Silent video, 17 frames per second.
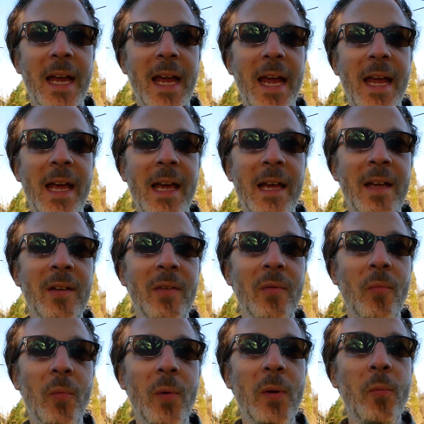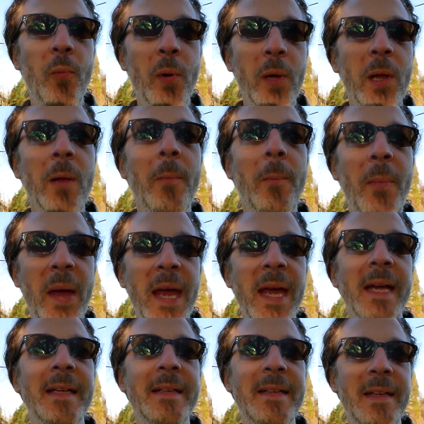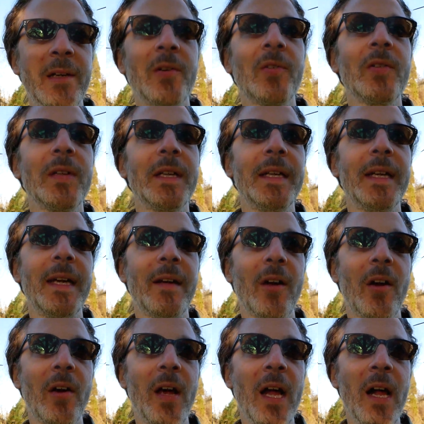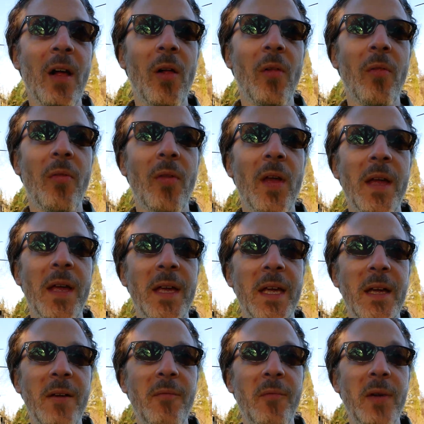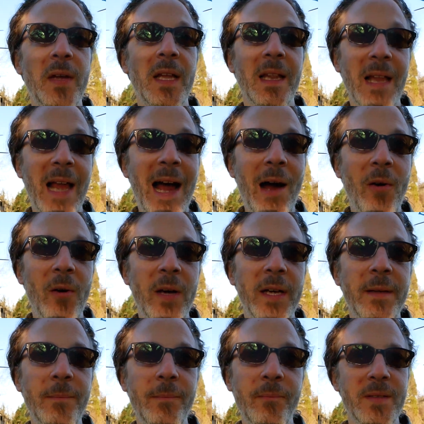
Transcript: and we will pay dearly in our health if we allow it.